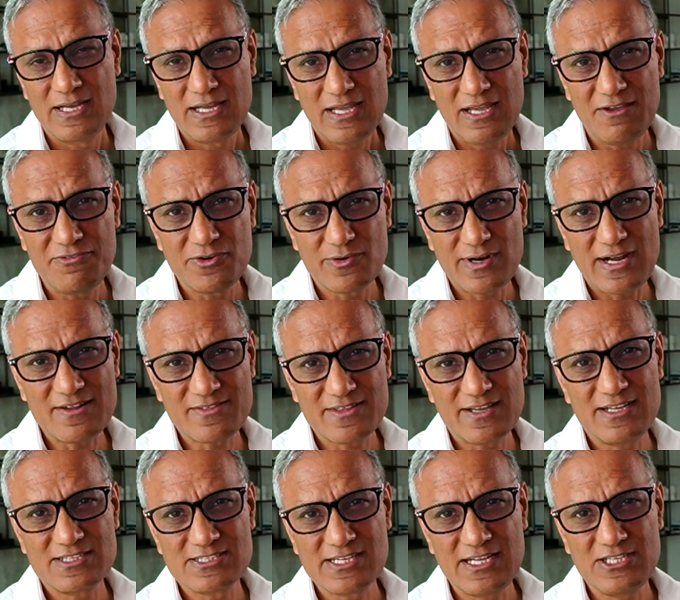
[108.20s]
If you're out there
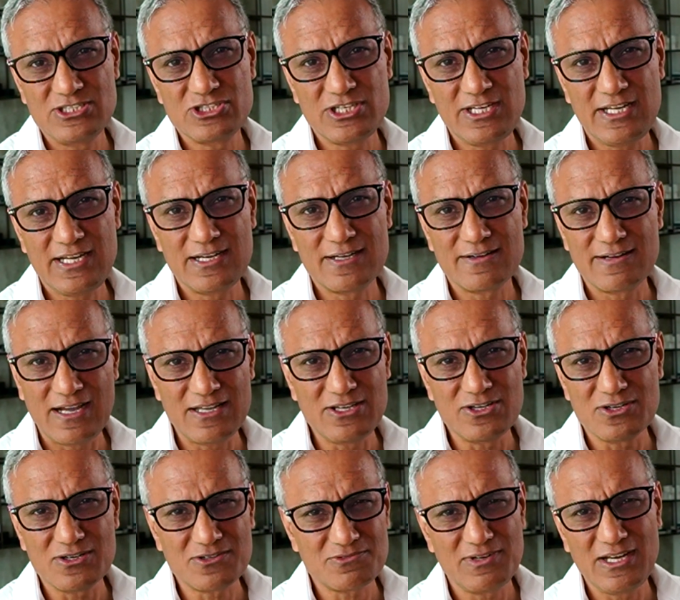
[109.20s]
as an engineer and you're
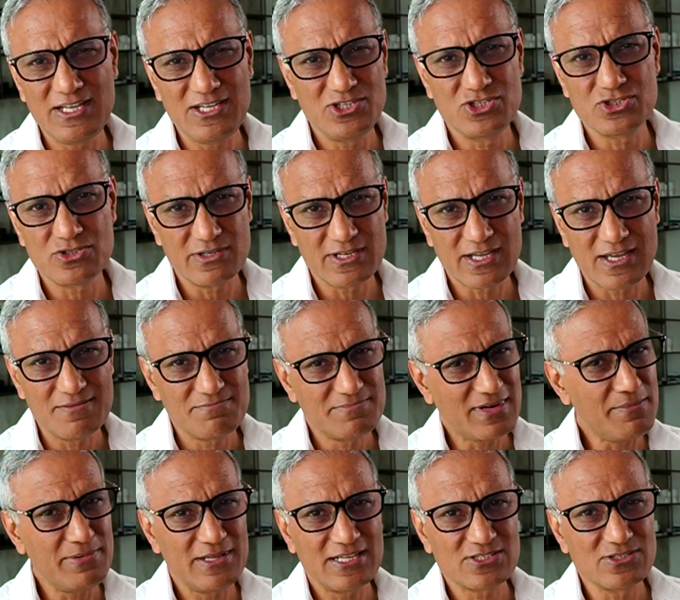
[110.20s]
not really enjoying it,
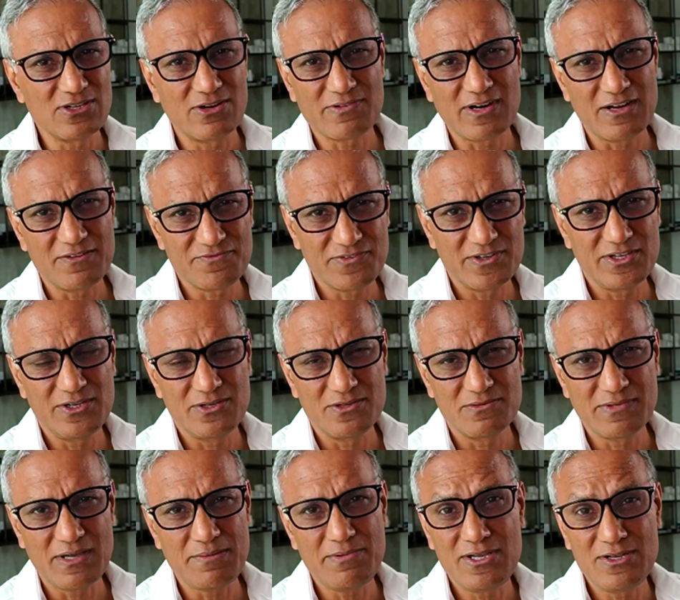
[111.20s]
maybe that's not right for you.
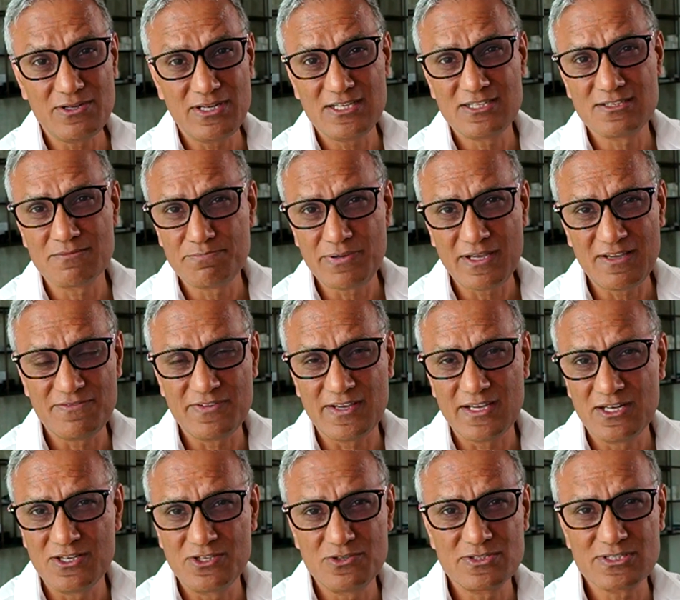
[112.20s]
Maybe you need to pivot
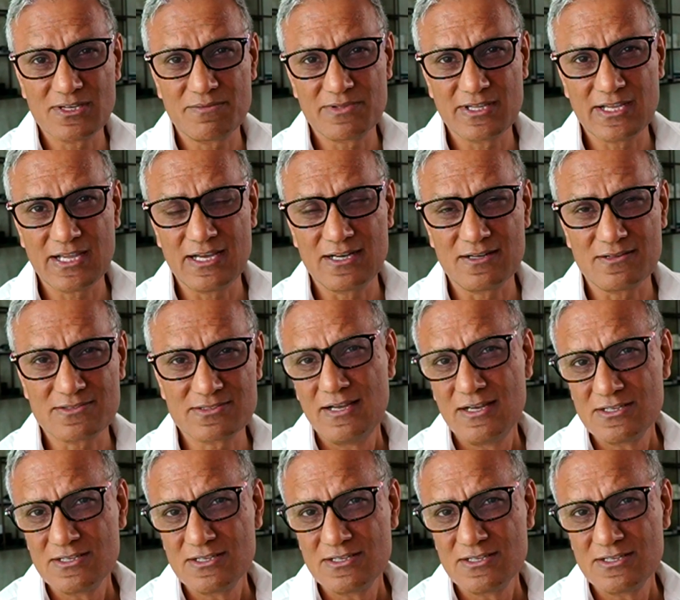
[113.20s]
and do something else.